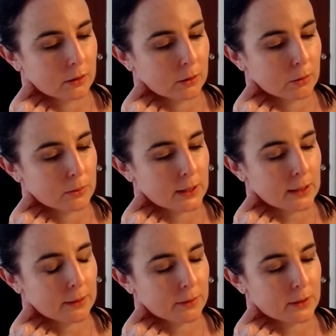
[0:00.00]
Holding
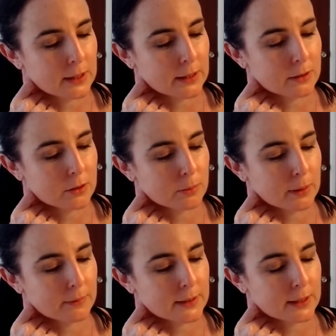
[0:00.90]
it for 10 to
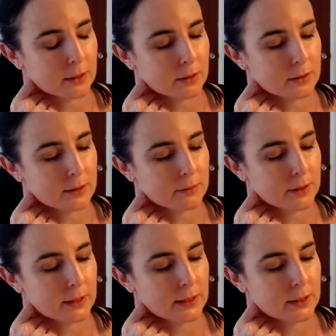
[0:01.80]
12 seconds if you
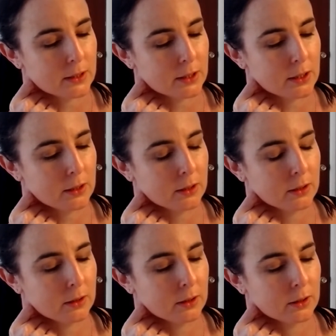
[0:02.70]
need to. If
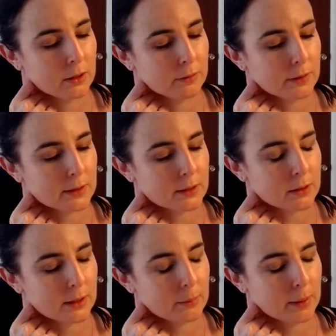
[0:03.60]
there's
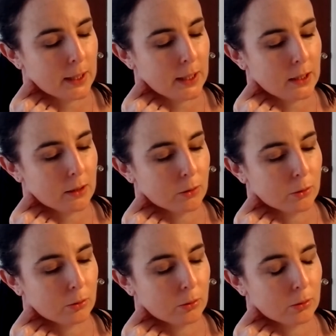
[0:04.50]
any pain
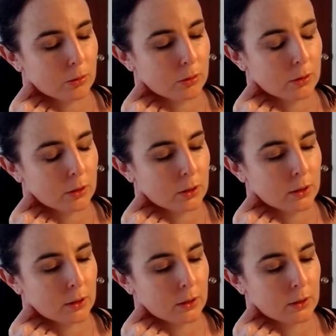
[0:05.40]
or
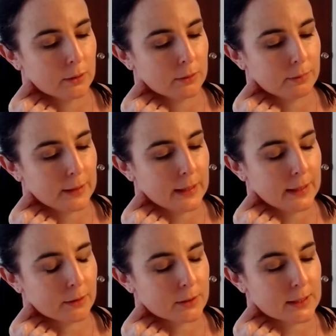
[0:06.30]

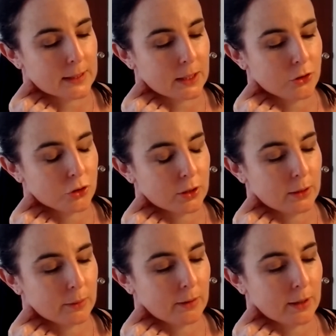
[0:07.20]
feeling or sensation
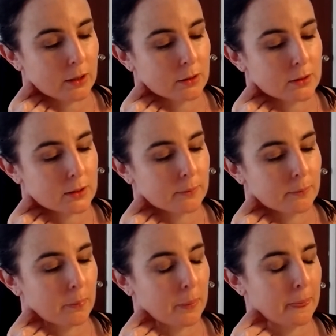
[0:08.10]
anywhere else.
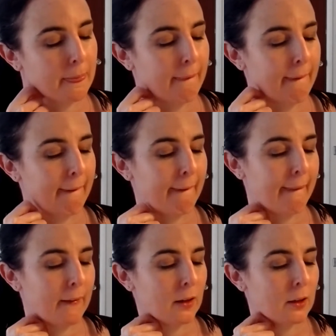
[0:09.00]
And
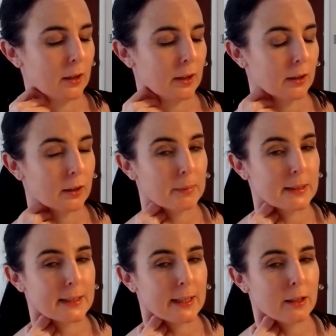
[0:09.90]
then coming
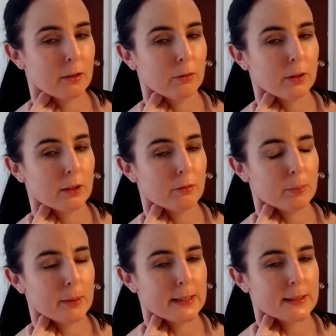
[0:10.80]
down and
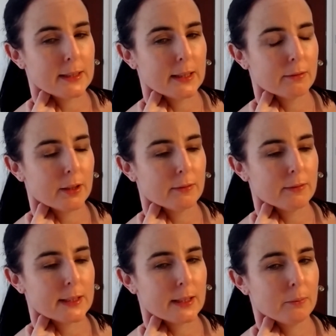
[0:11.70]
repeating further
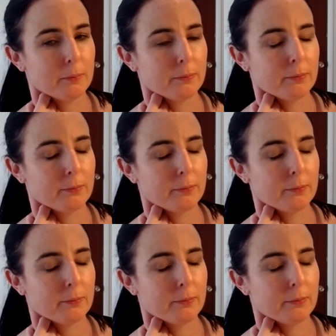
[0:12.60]
down.